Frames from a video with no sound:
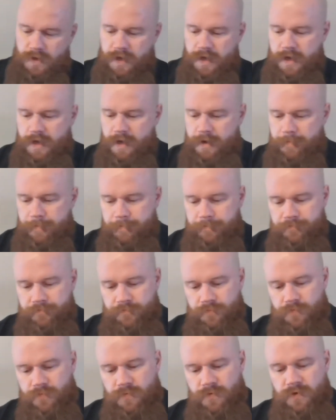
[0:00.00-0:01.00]
Yep,
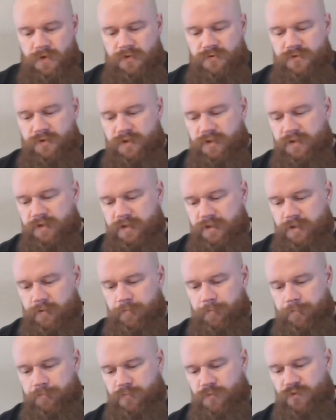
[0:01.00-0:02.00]
just a
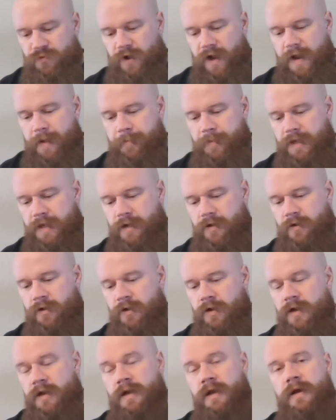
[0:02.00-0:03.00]
little dram here,
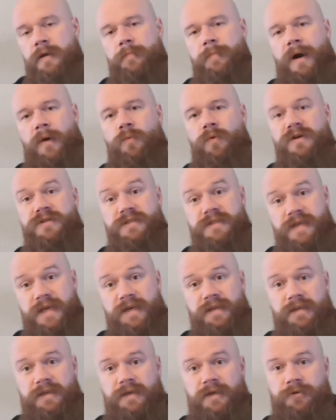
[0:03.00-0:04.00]
about 1
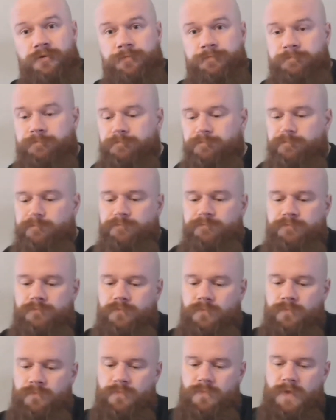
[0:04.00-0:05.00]
centiliter.
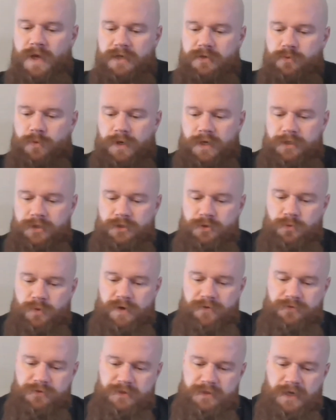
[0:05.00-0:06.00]
That's what I do
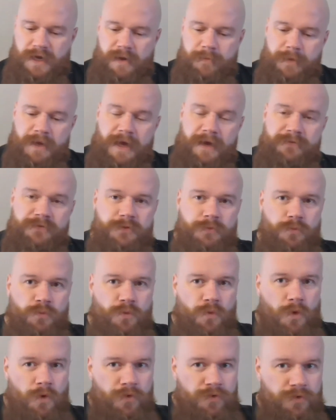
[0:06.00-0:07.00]
every time. I have some
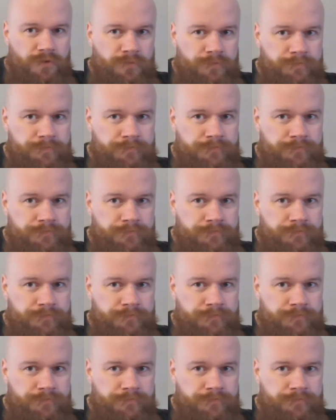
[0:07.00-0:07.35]
water.